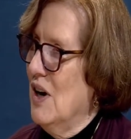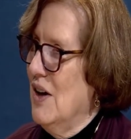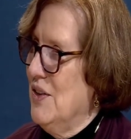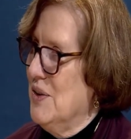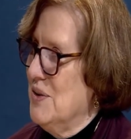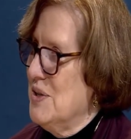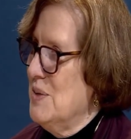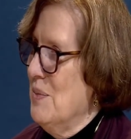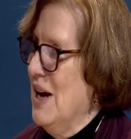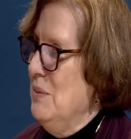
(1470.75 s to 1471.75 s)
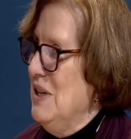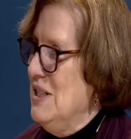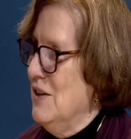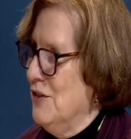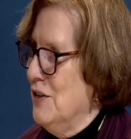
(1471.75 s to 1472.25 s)
others might be
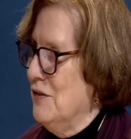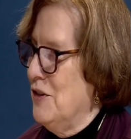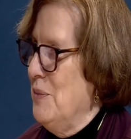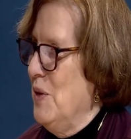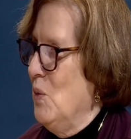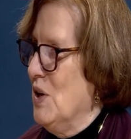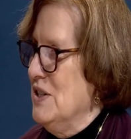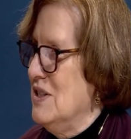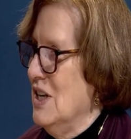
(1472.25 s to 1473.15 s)
different from the ones